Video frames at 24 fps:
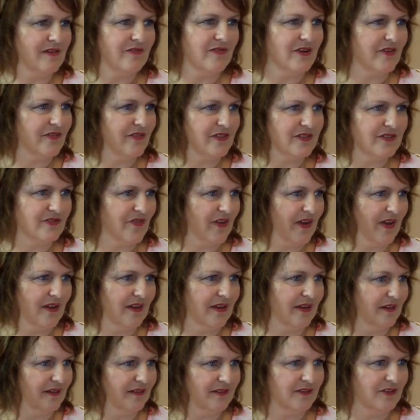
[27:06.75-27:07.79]
if it's
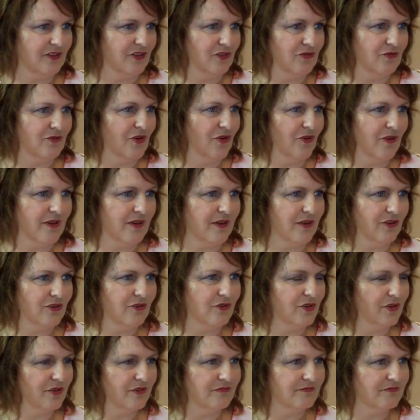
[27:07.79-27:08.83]
failing, you know that you
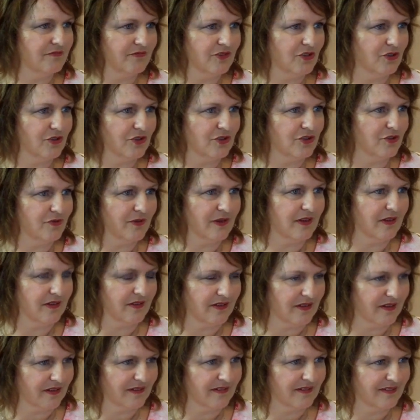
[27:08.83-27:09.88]
could do anything.